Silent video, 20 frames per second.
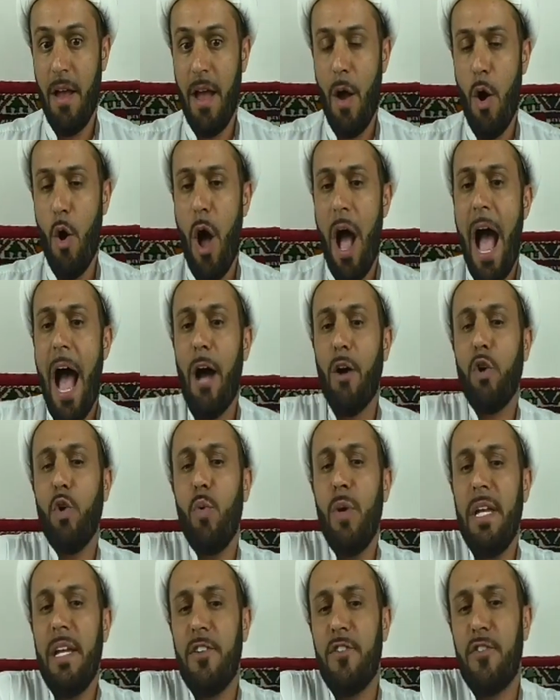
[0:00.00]
how do
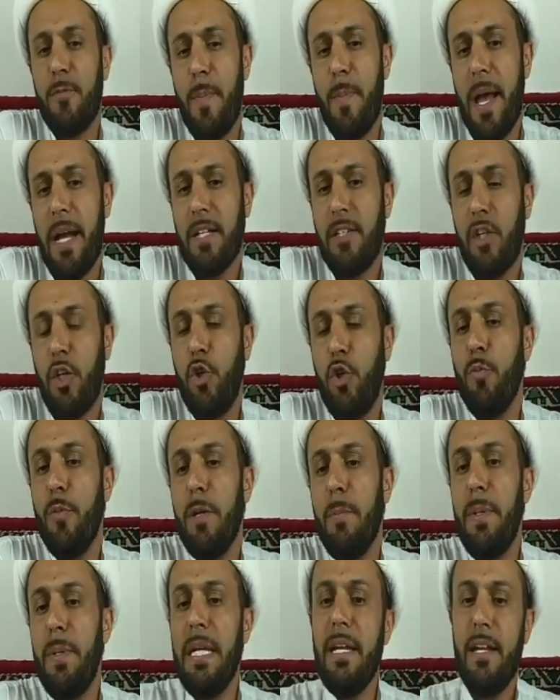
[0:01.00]
we expect
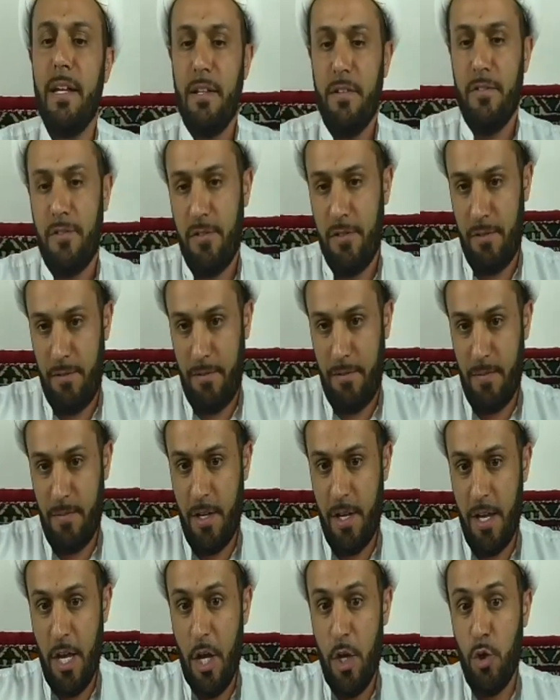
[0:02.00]
human beings
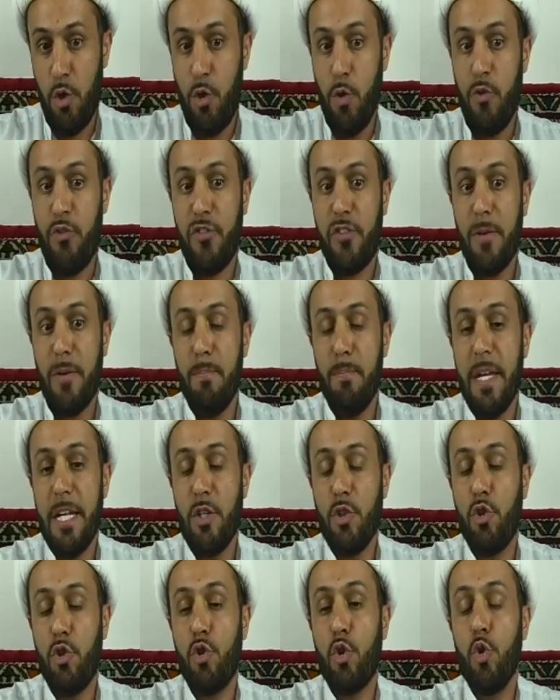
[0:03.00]
to
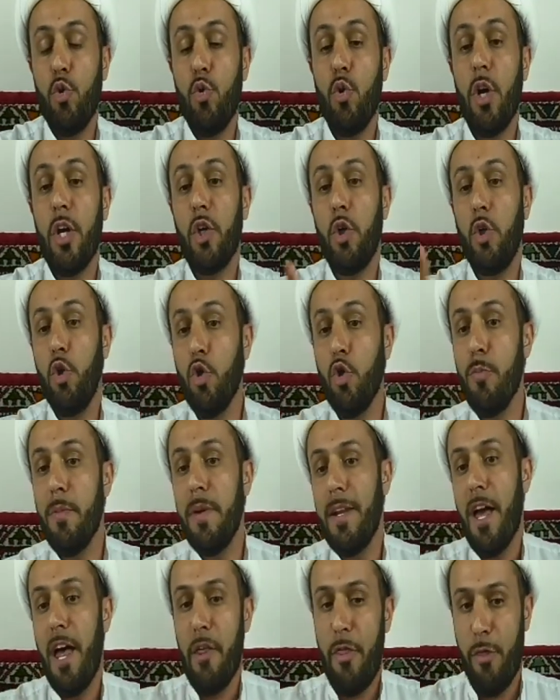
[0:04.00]
submit to
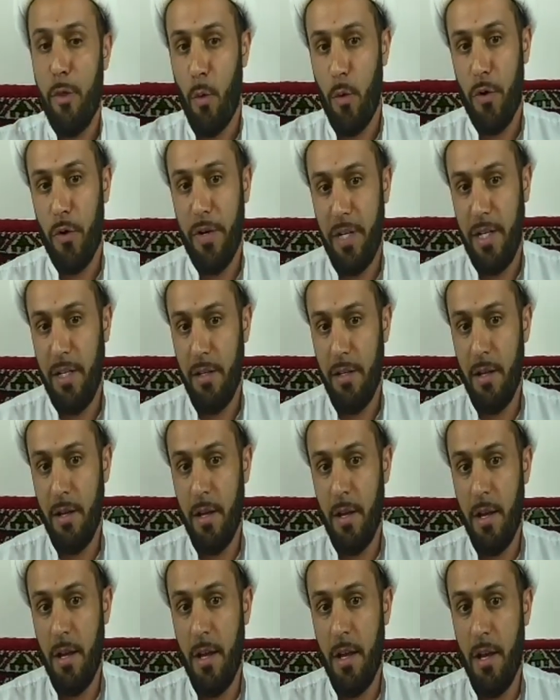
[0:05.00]
human authority
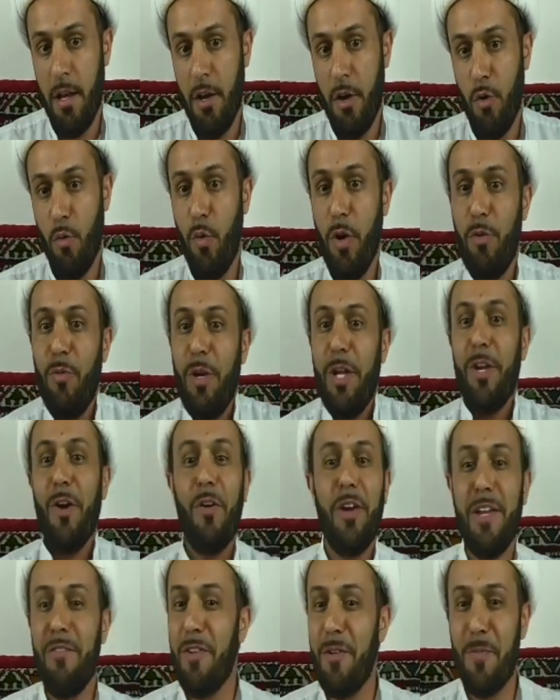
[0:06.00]
when we
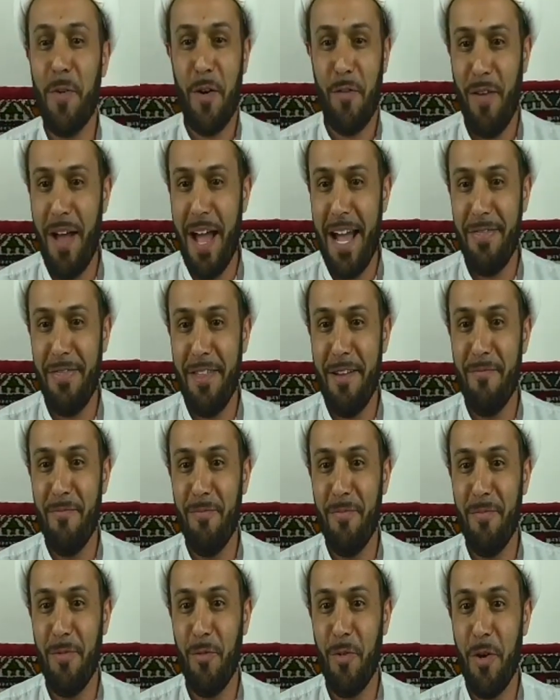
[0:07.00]
don't even provide
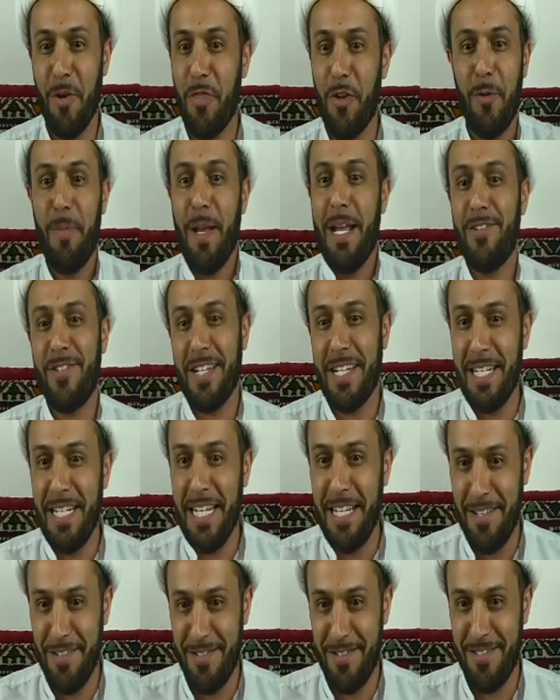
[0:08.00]
them with their basic
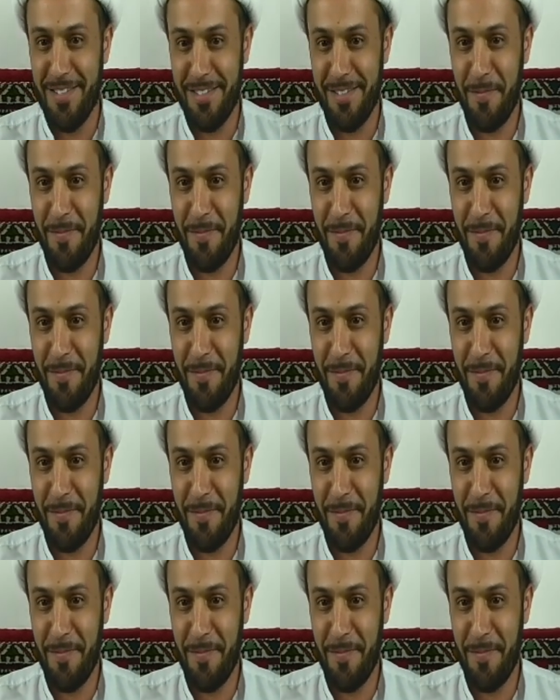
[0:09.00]
needs?